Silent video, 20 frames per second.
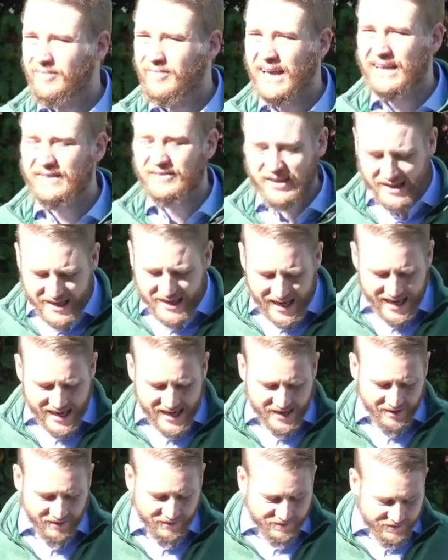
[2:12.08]
and to
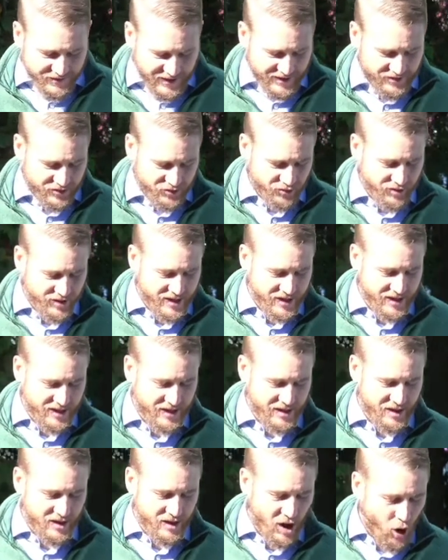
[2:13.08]
gain victory
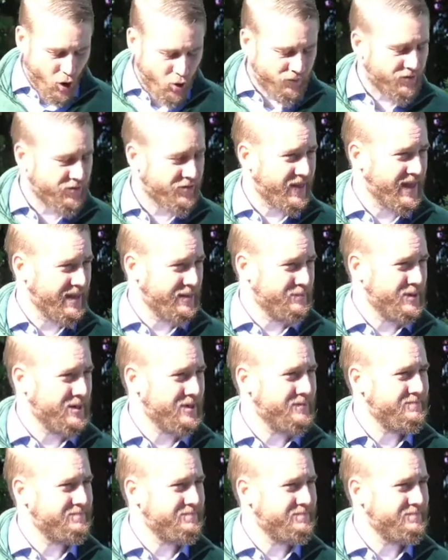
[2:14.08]
over them.